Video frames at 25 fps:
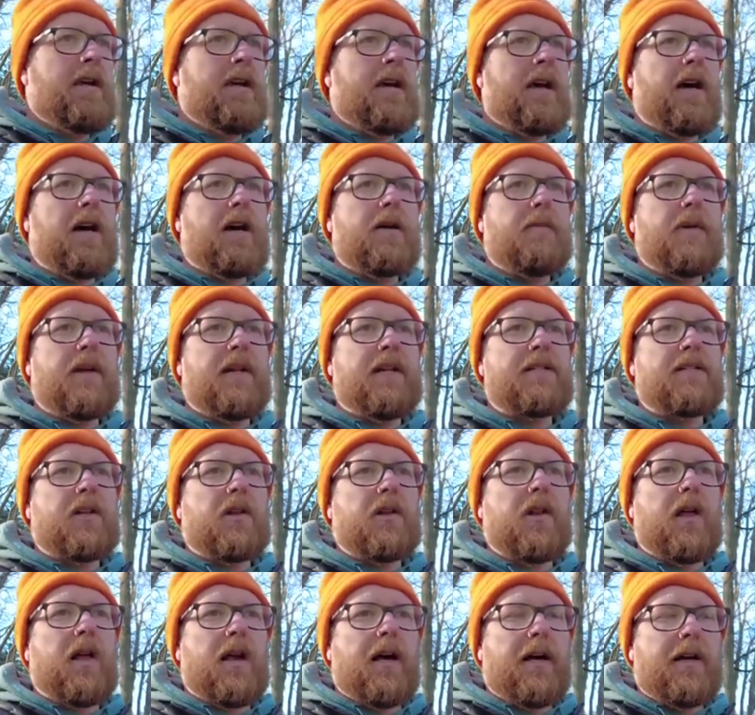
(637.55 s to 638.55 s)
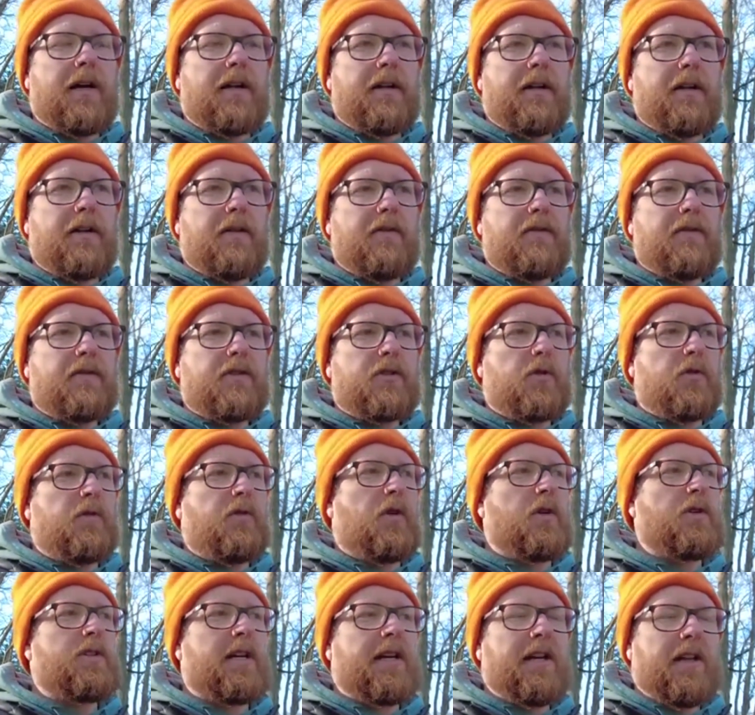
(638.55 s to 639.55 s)
and it's a lot of
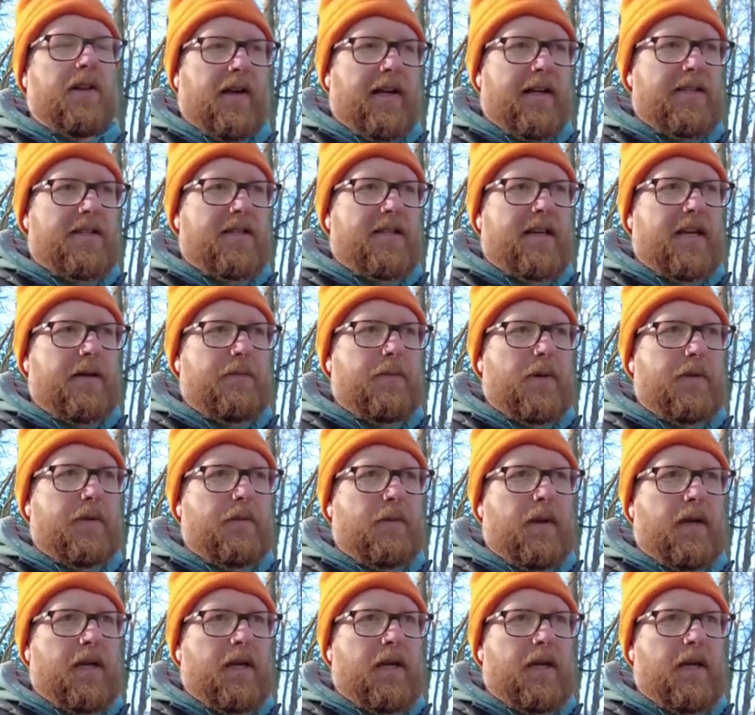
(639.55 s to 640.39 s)
traversing a landscaping,